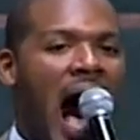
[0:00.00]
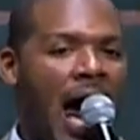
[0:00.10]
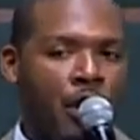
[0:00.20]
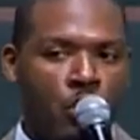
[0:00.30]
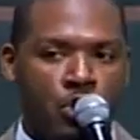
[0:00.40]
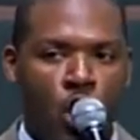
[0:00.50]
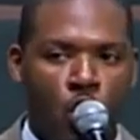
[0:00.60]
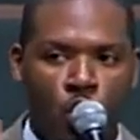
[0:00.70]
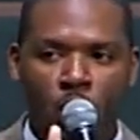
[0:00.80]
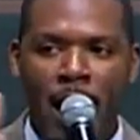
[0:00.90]
I don't
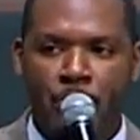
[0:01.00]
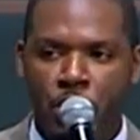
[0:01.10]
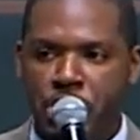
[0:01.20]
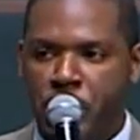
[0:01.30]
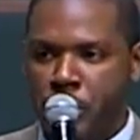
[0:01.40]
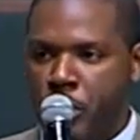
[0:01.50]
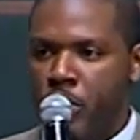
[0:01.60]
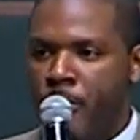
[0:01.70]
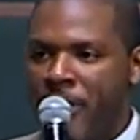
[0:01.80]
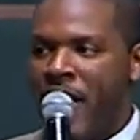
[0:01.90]
know who I'm preaching
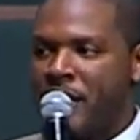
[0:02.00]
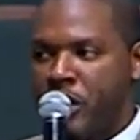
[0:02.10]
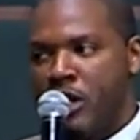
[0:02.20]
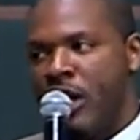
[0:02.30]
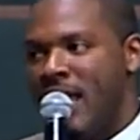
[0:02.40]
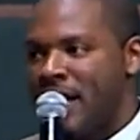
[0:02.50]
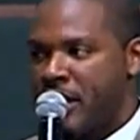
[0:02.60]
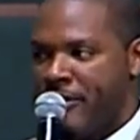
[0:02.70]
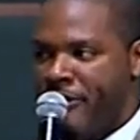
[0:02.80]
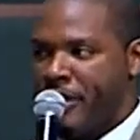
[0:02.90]
to, but that's a good
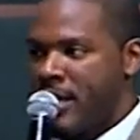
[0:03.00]
lesson for